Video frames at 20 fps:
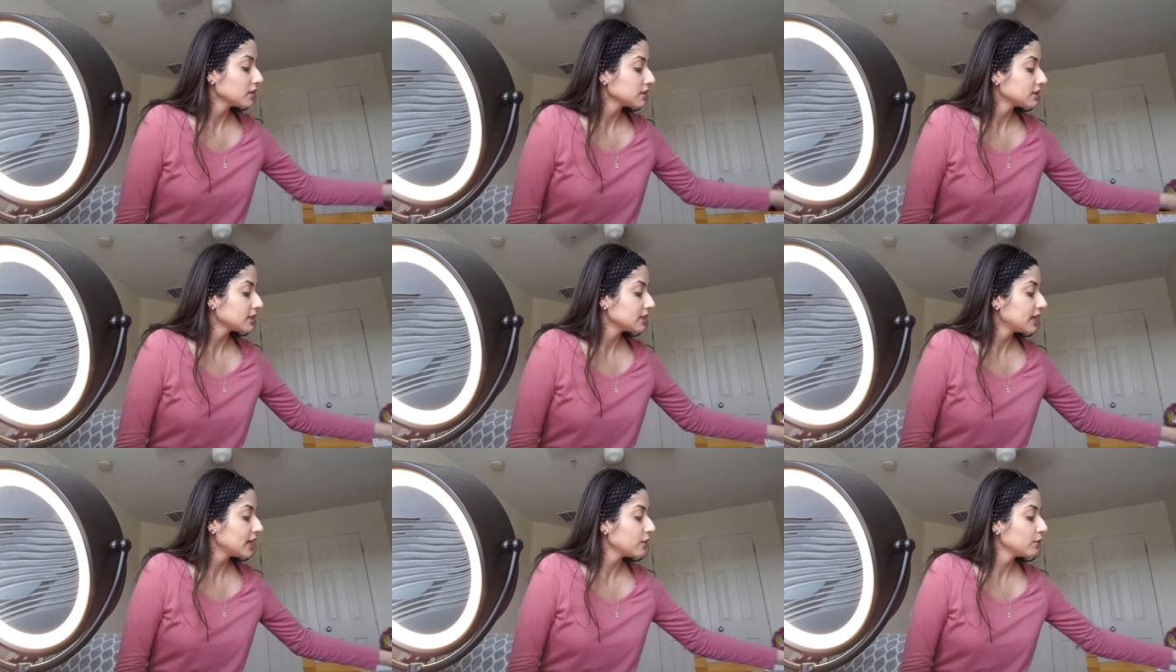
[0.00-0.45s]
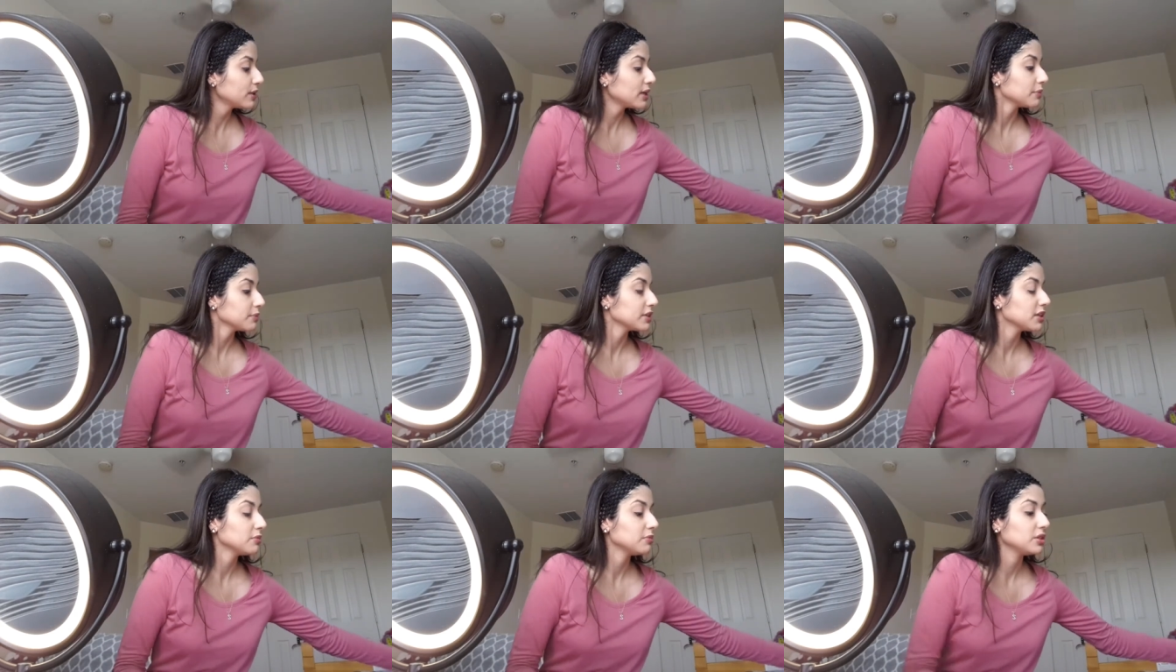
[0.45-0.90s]
Today what
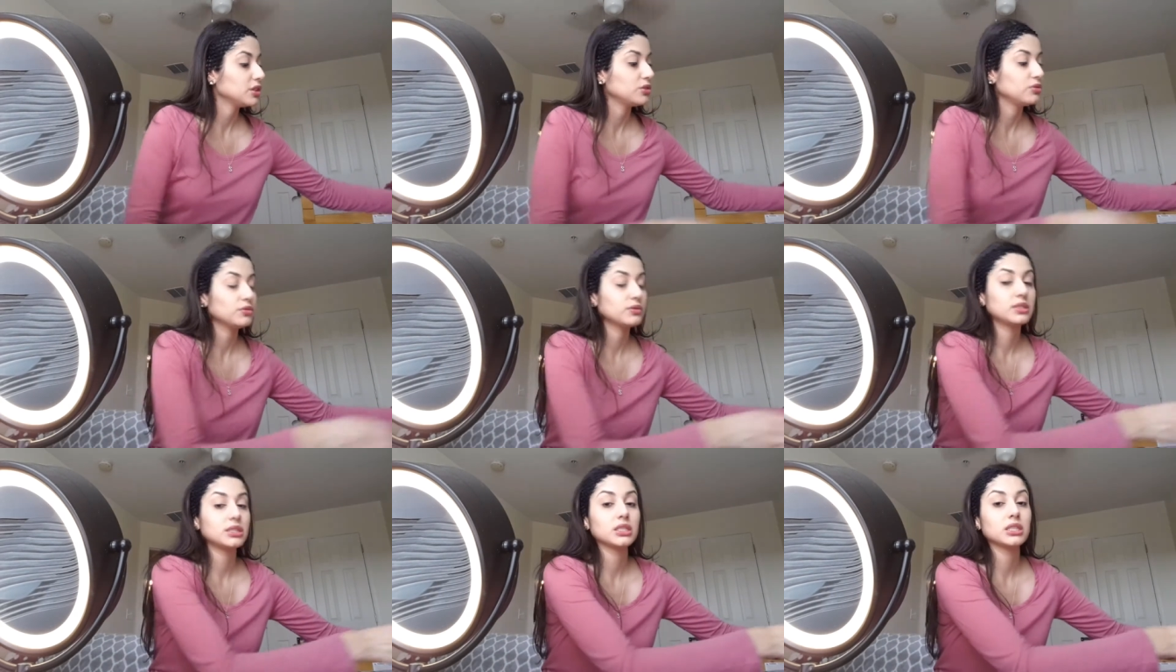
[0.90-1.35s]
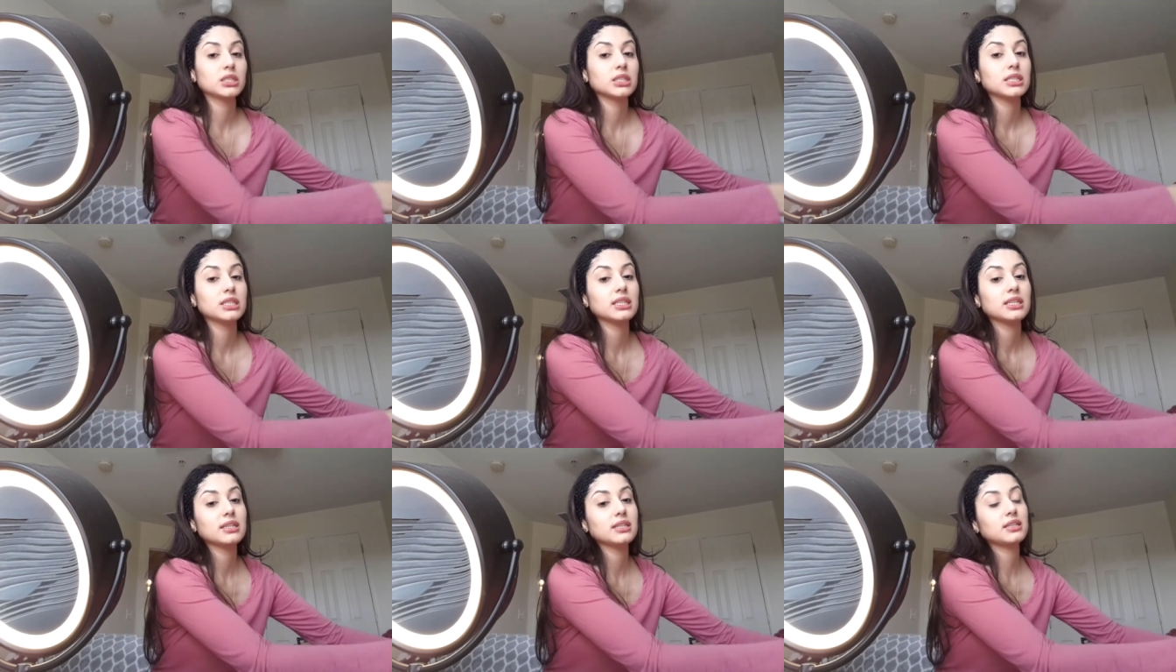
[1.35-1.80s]
I'm going to be using
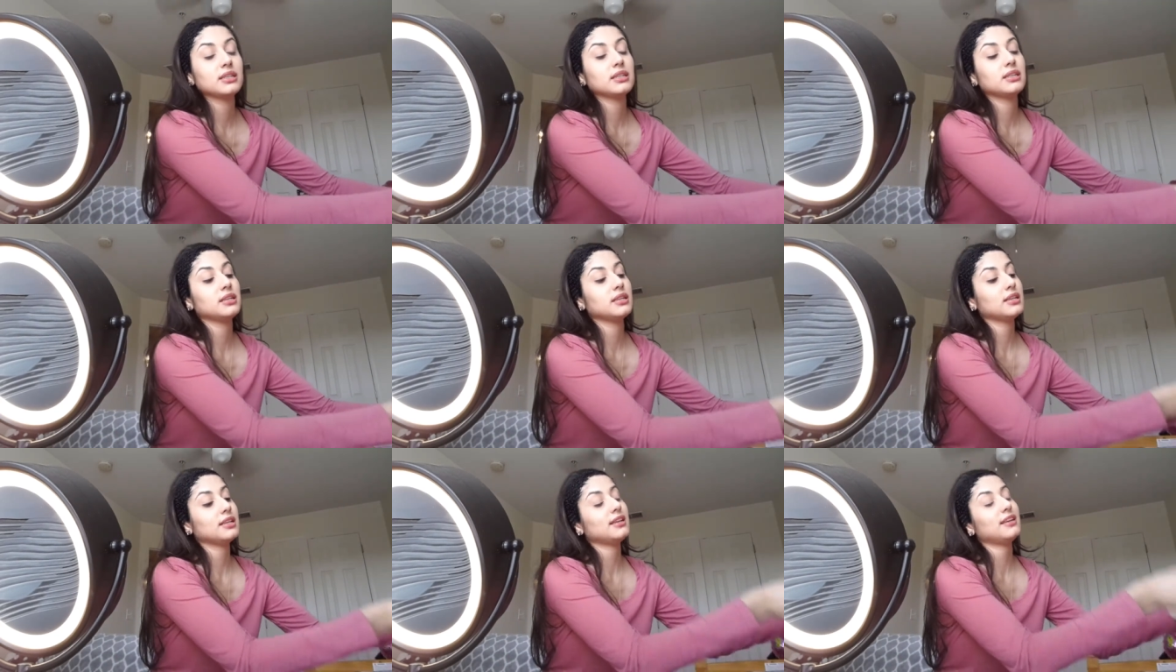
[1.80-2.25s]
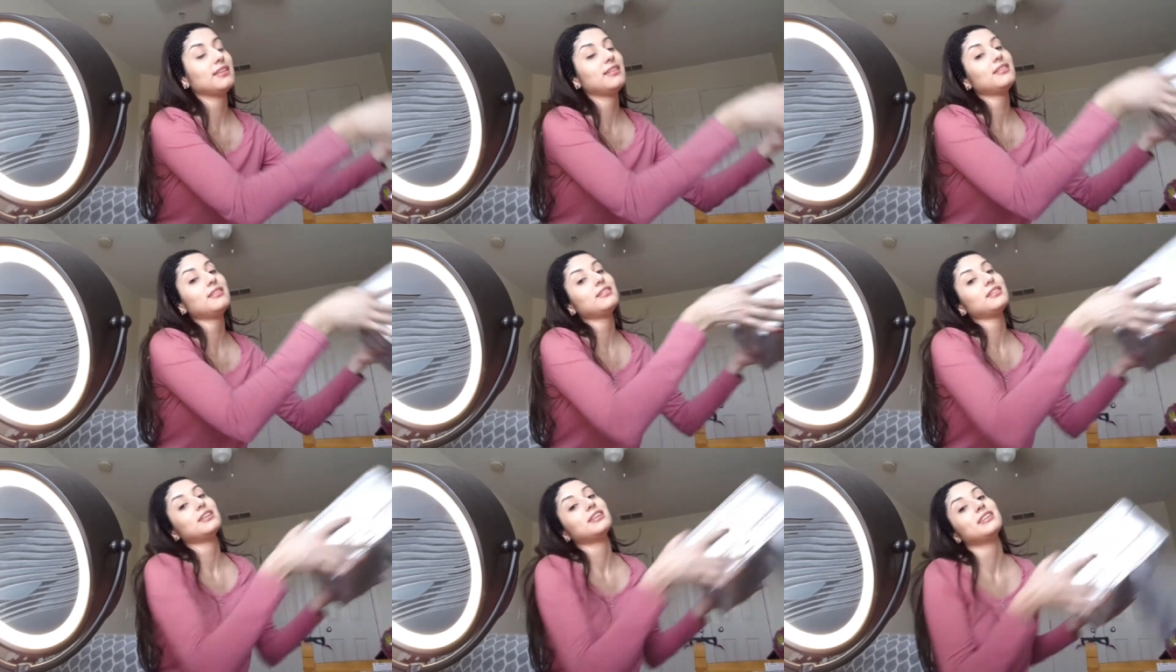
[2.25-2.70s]

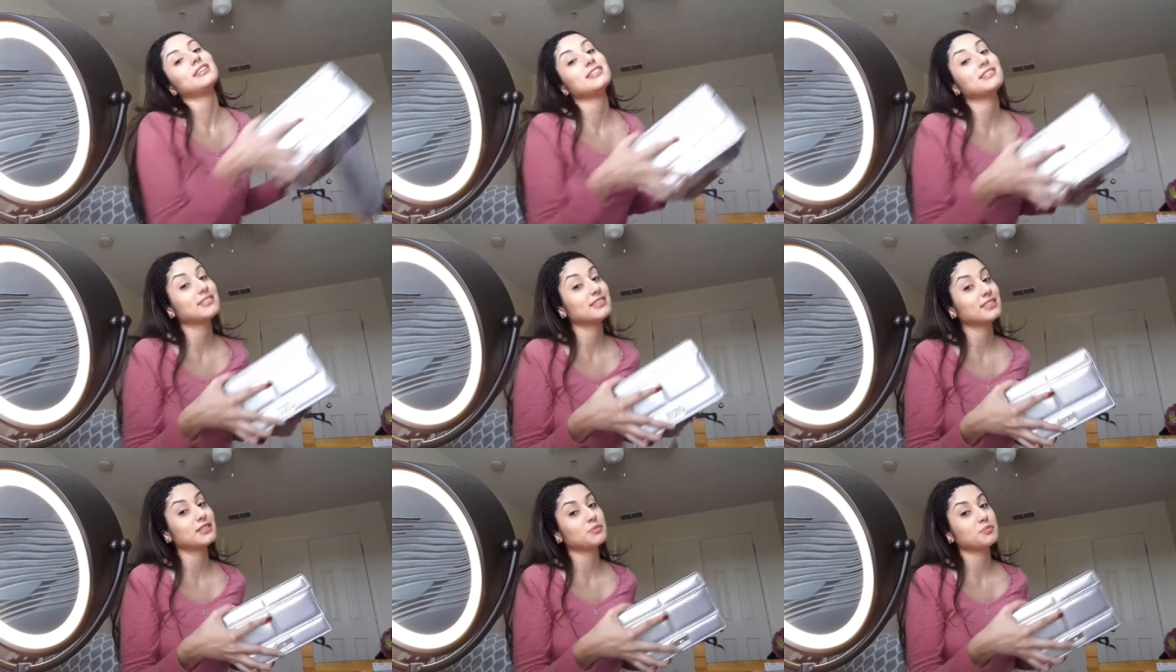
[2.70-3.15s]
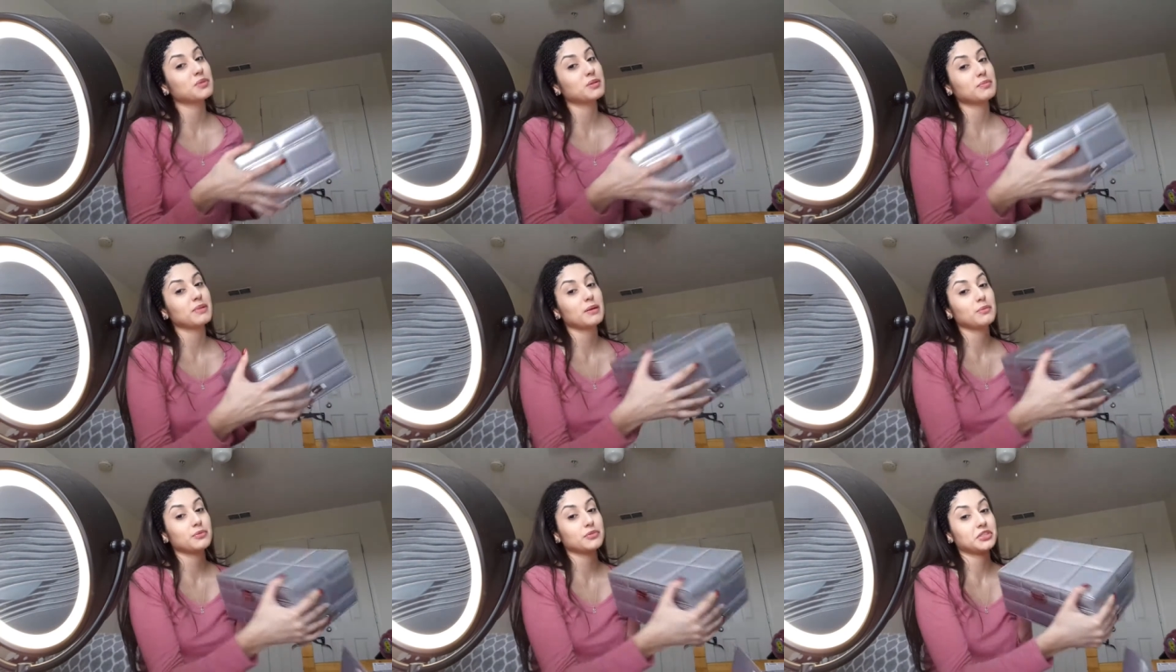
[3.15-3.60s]
is this big
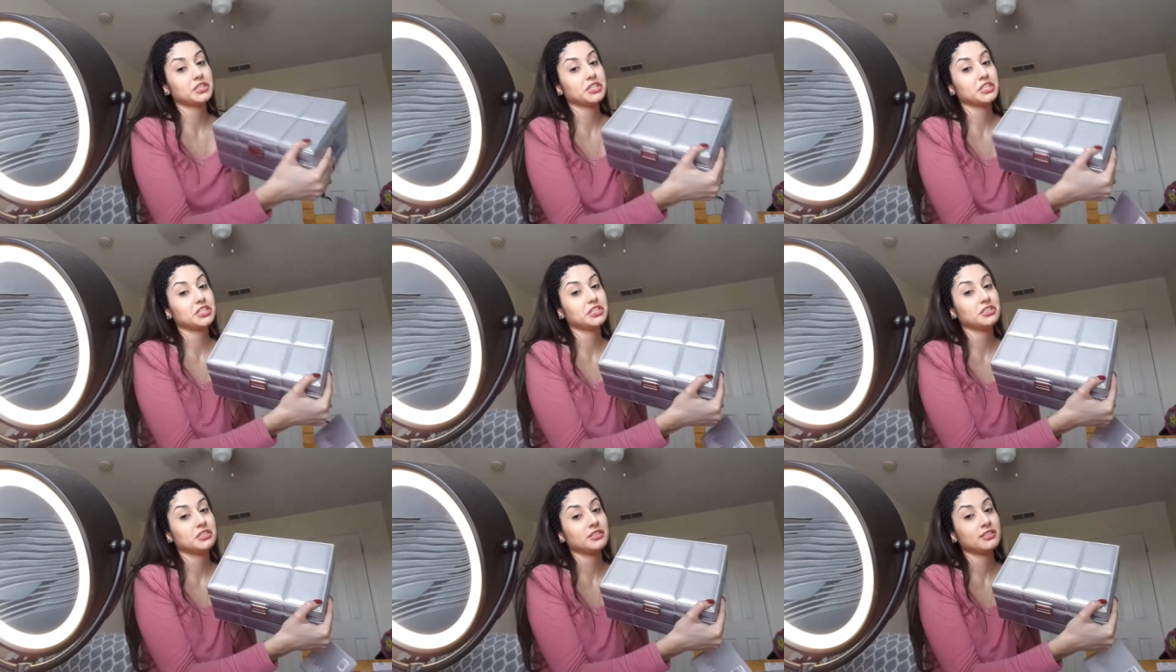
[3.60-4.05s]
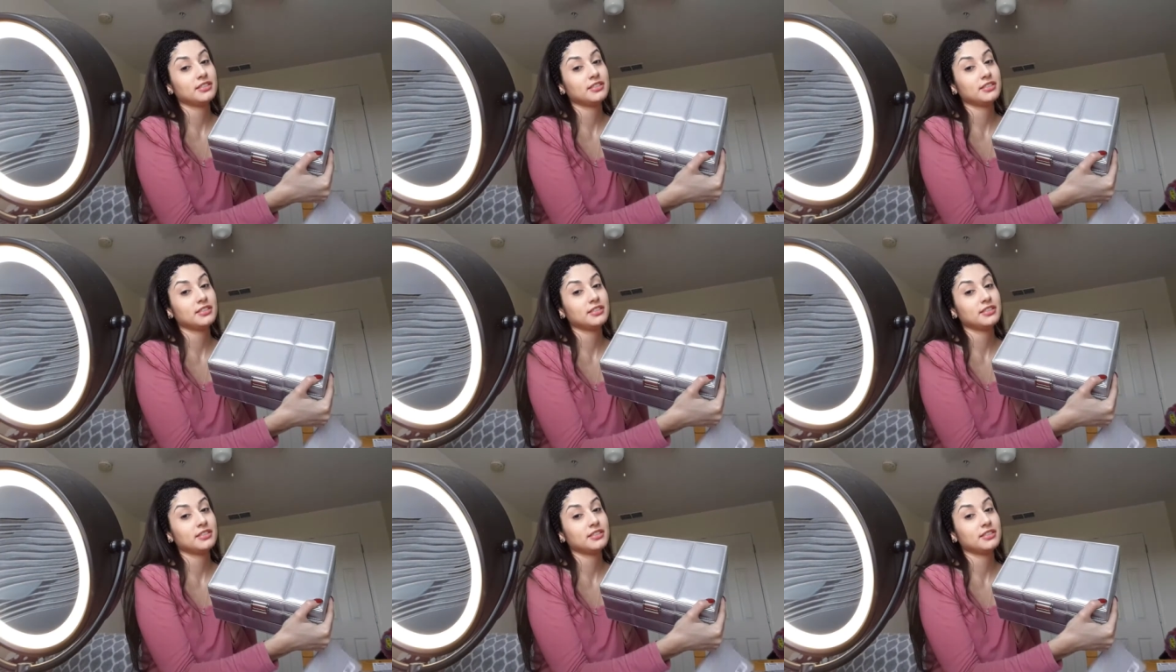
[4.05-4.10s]
bad boy here.